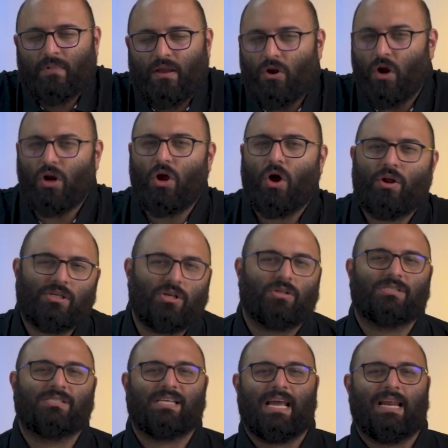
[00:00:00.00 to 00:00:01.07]
Not a lot is on
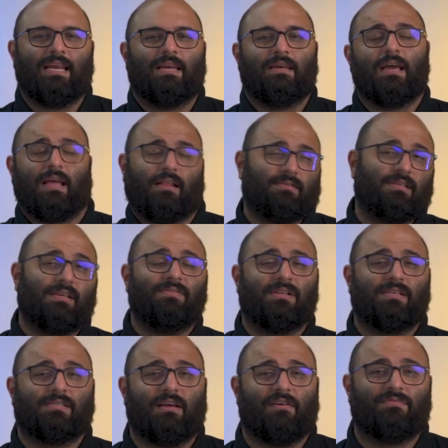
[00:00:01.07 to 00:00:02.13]
sale in India, and even the
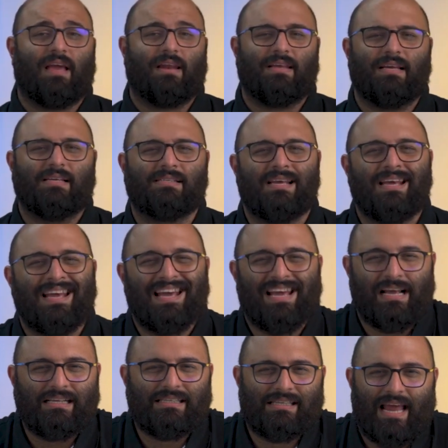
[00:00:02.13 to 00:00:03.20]
stuff that is
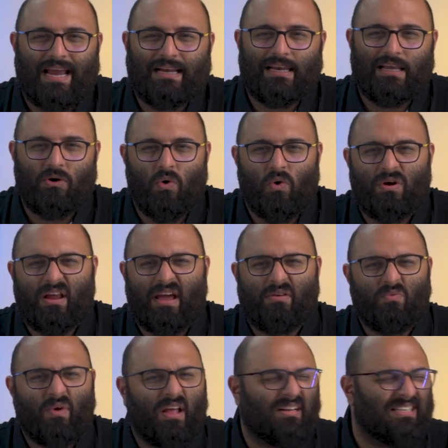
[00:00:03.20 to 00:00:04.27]
slightly old, and
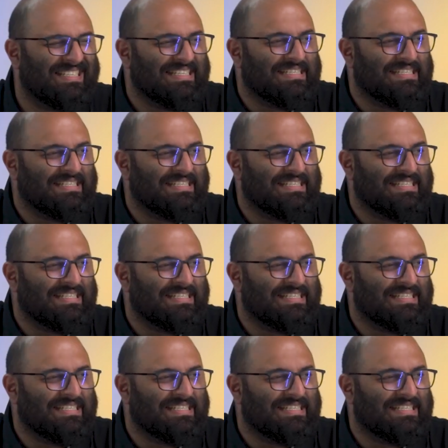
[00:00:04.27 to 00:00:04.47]
well,